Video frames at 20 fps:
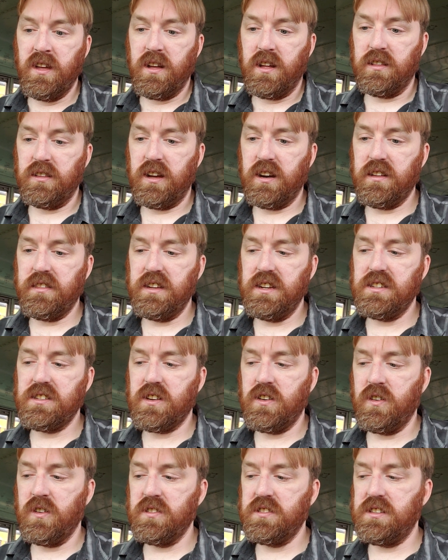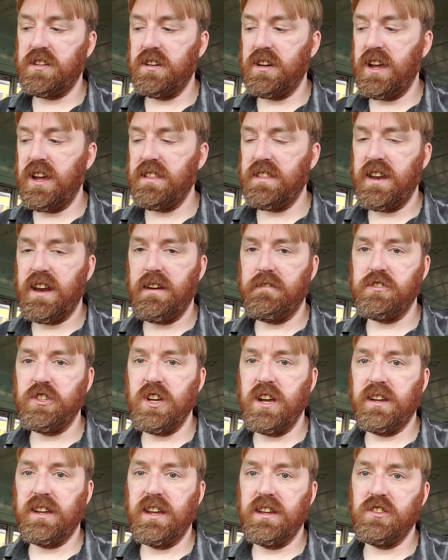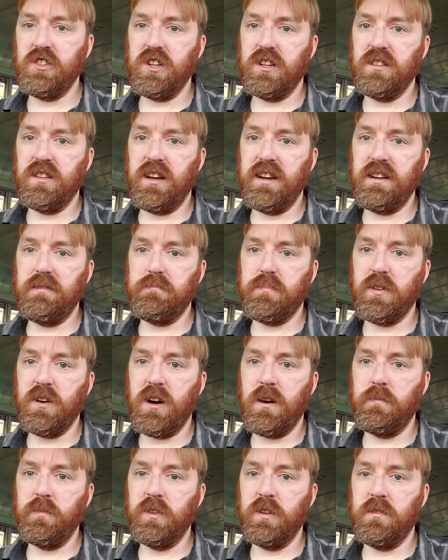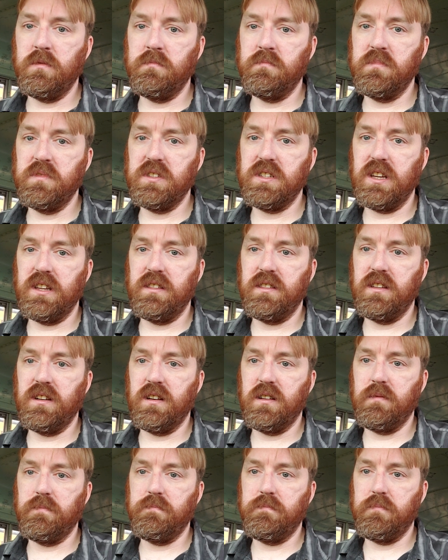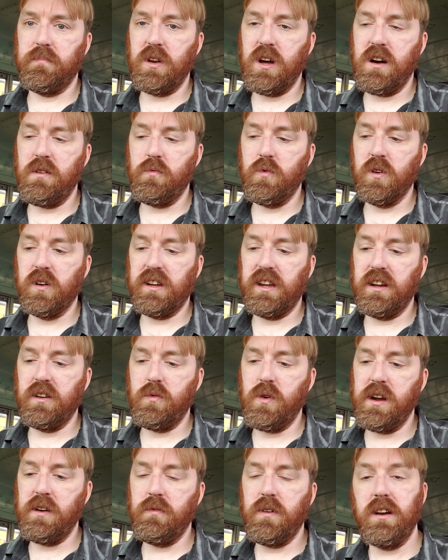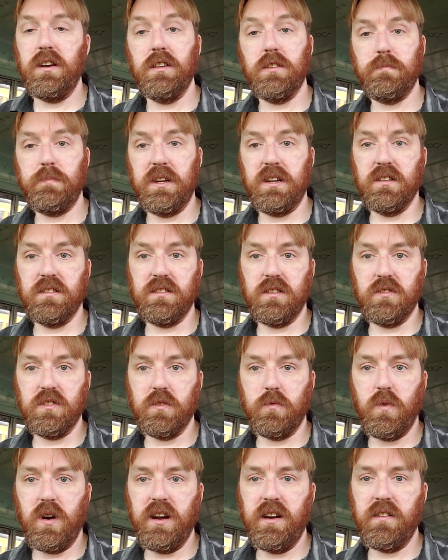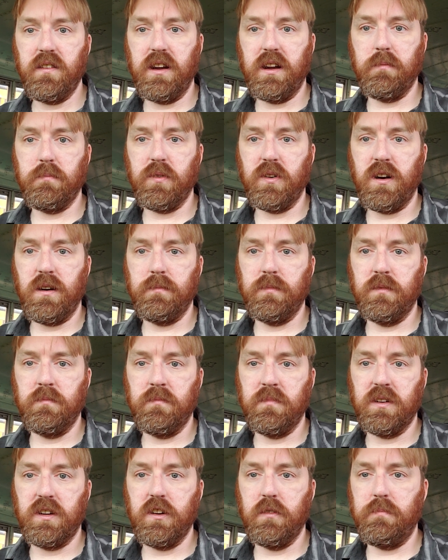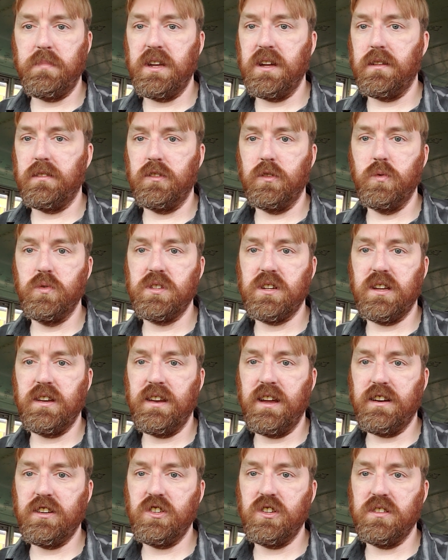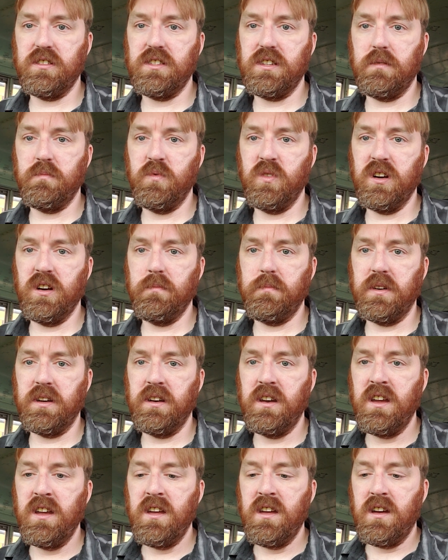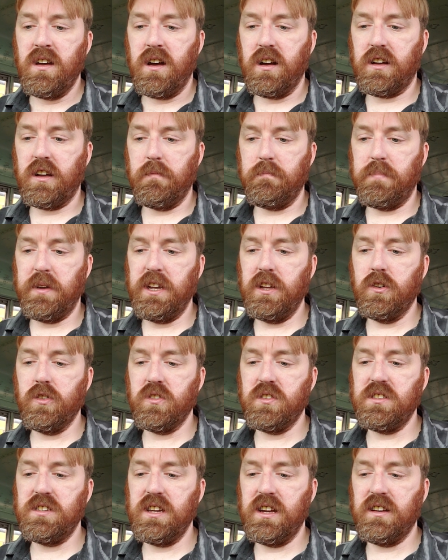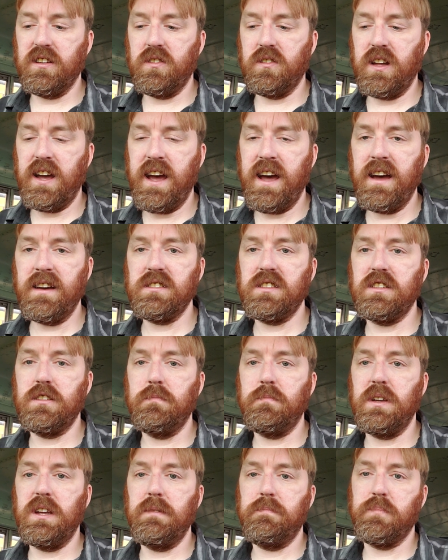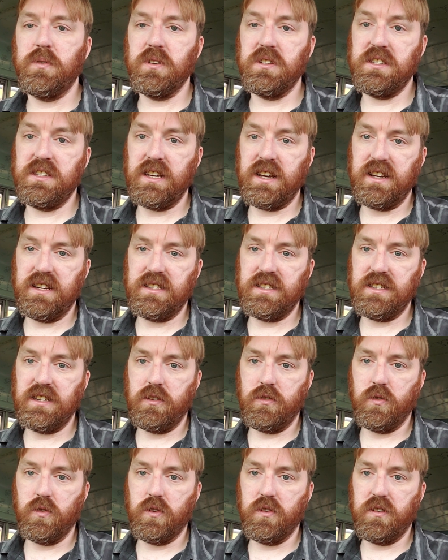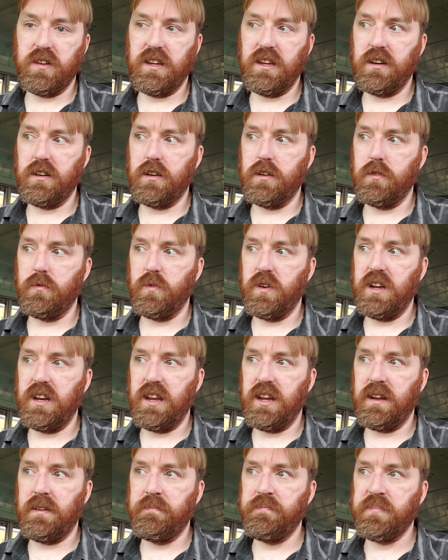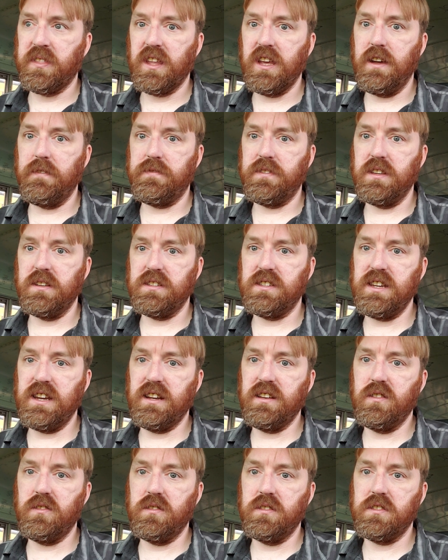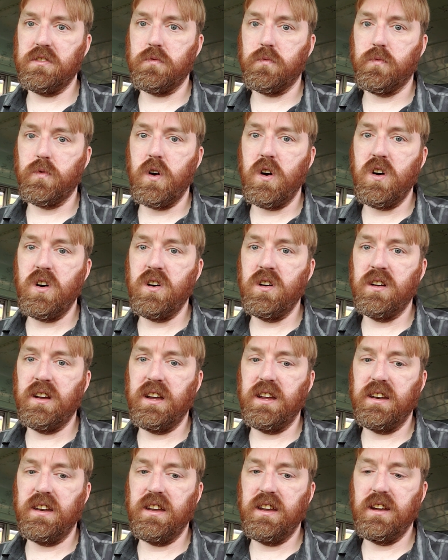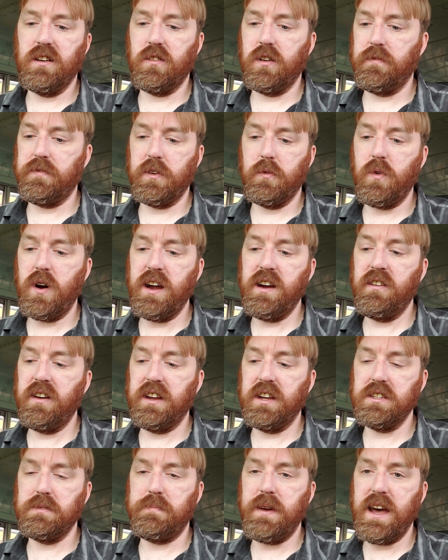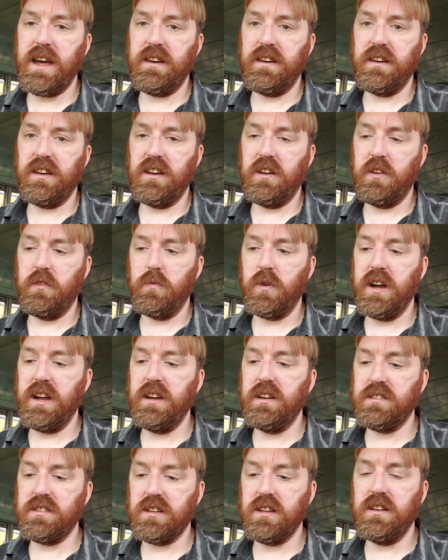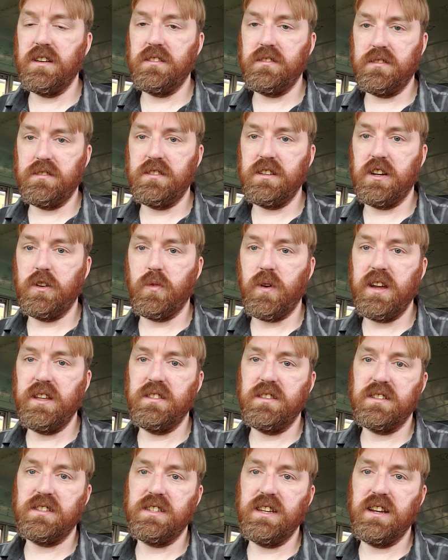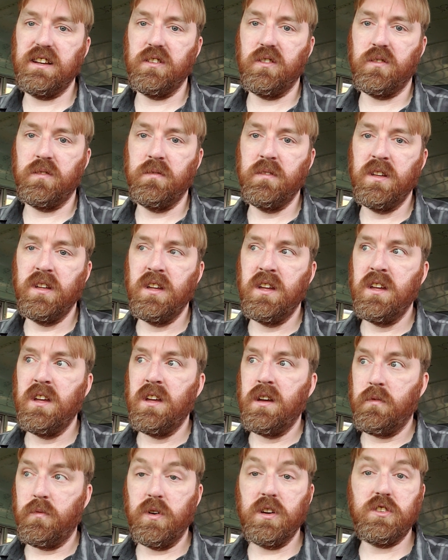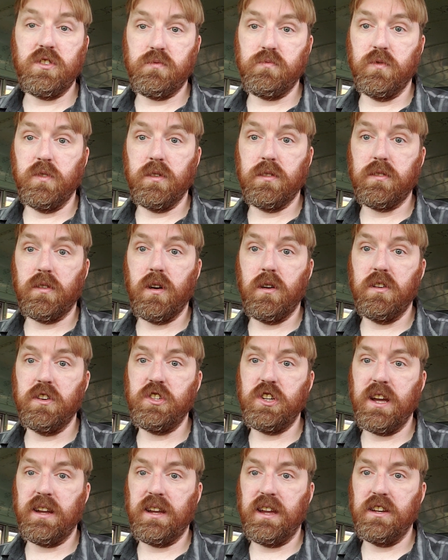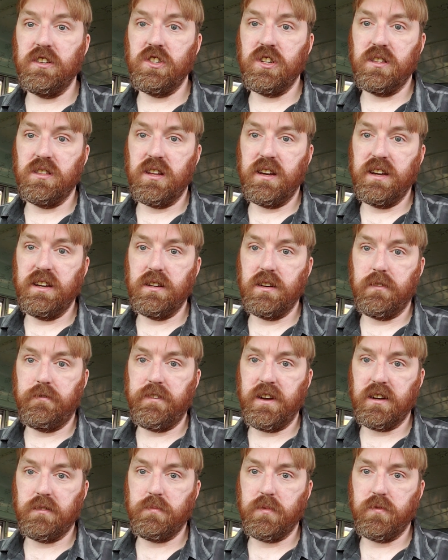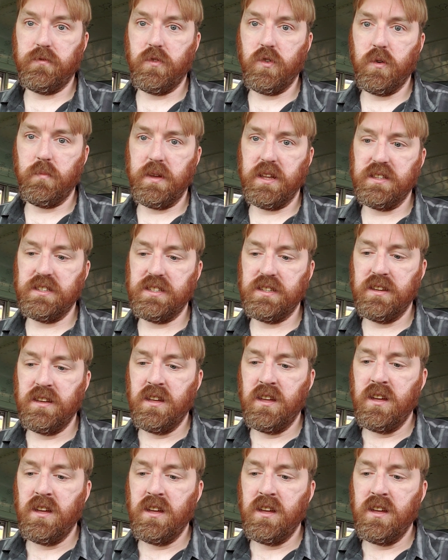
A lot of these cars today that have check engine light problems and they're not working quite right, it's because there's a wiring problem. Could be a loose connection somewhere, but a computer signal has to be precise in order to get a good reading. If the signal is wrong or if the wiring is bad in any way, it's going to degrade the signal, which will throw a check engine light and affect performance.